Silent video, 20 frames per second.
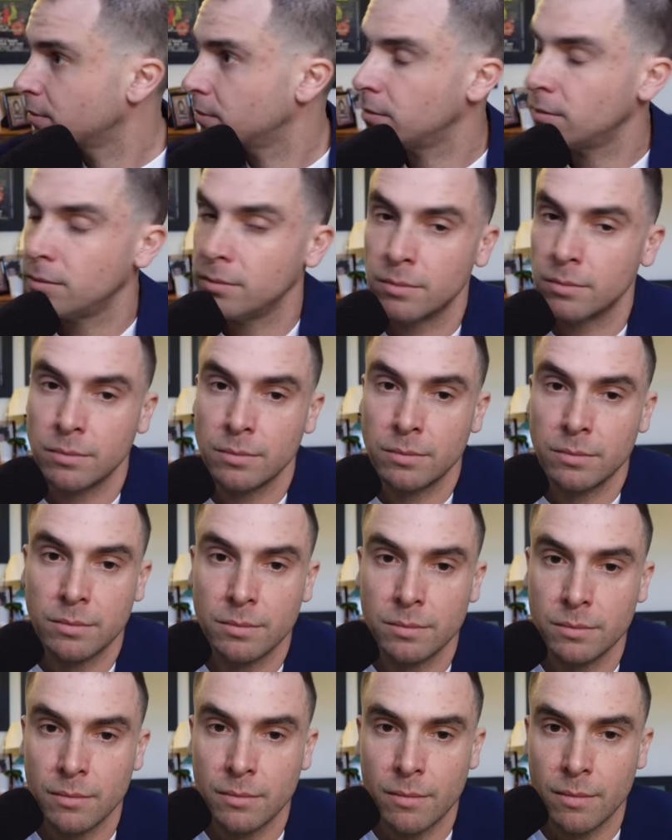
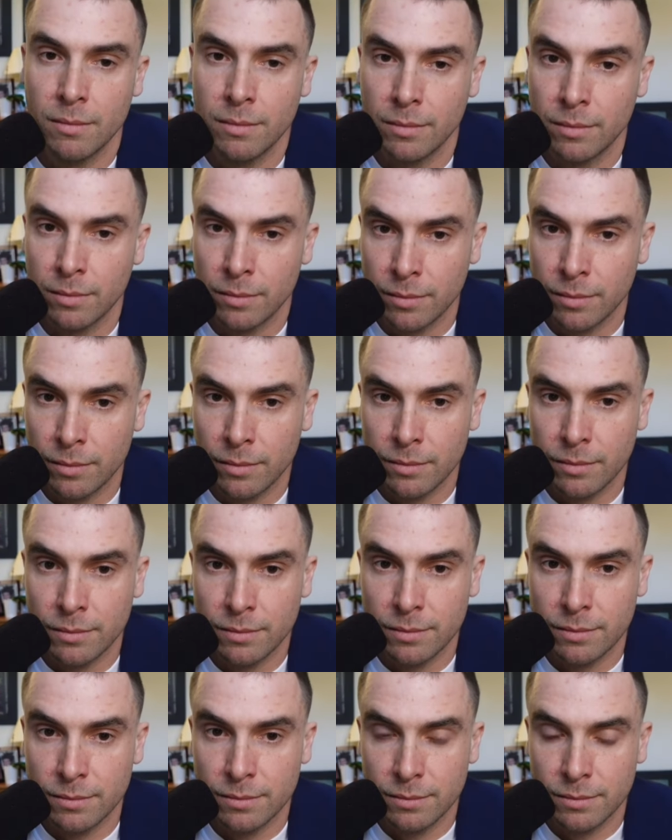
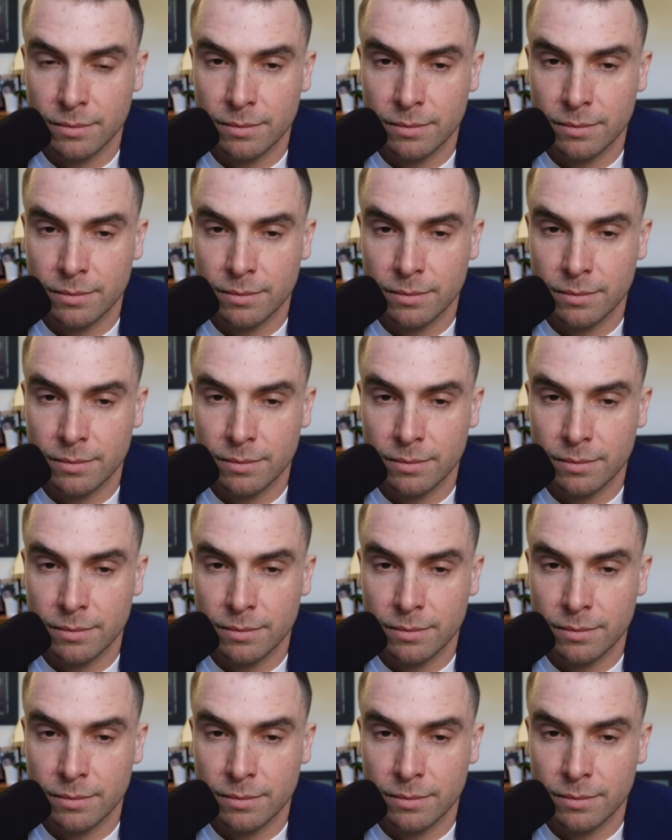Nobody speaks.